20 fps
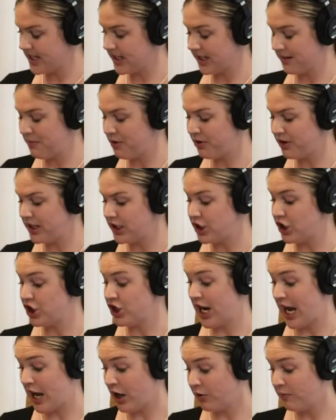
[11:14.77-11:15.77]
the community
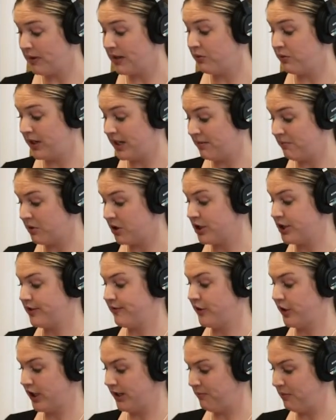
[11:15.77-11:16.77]
shall be reimbursed
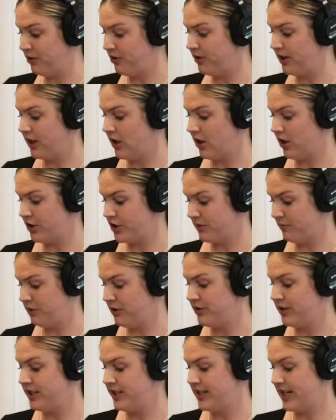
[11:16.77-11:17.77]
for community
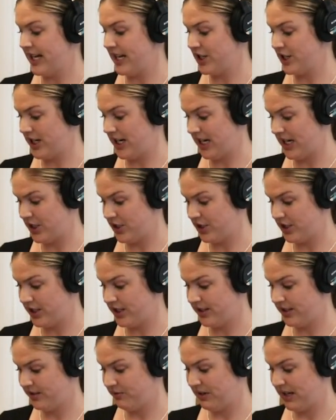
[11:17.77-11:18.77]
contributions to
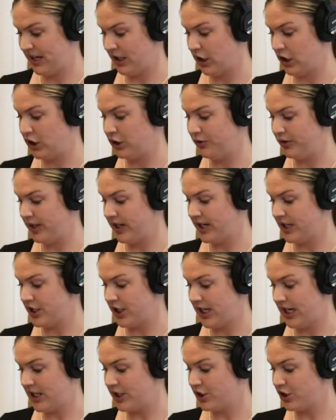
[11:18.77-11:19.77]
education, including
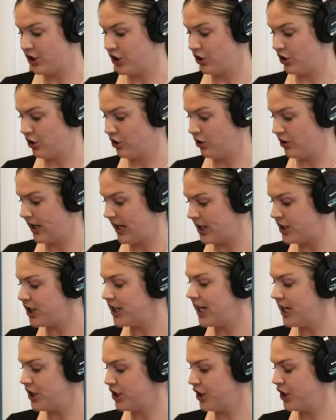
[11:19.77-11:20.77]
educational
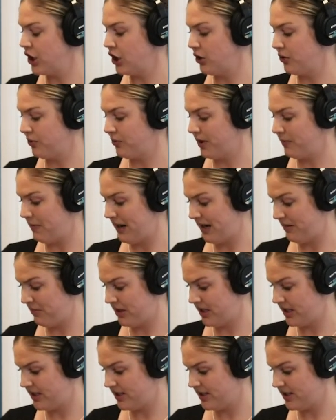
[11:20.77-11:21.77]
education loan
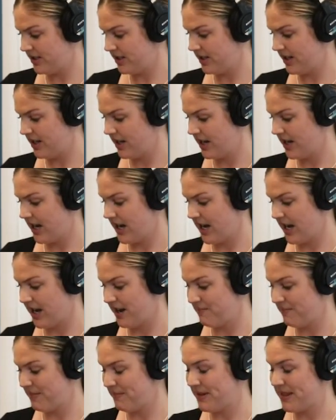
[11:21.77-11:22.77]
repayments.
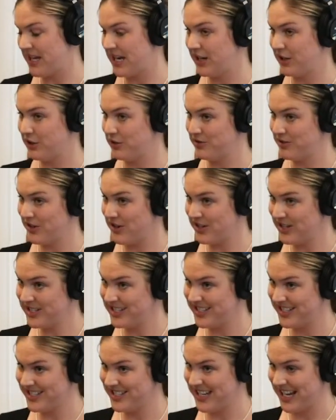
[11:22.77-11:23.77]
Um, but then it goes on
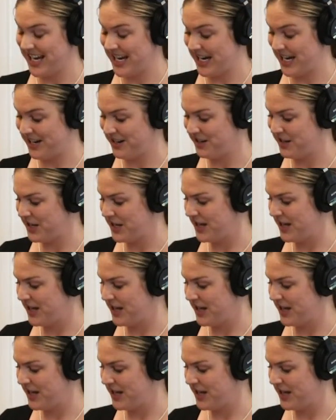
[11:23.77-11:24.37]
to say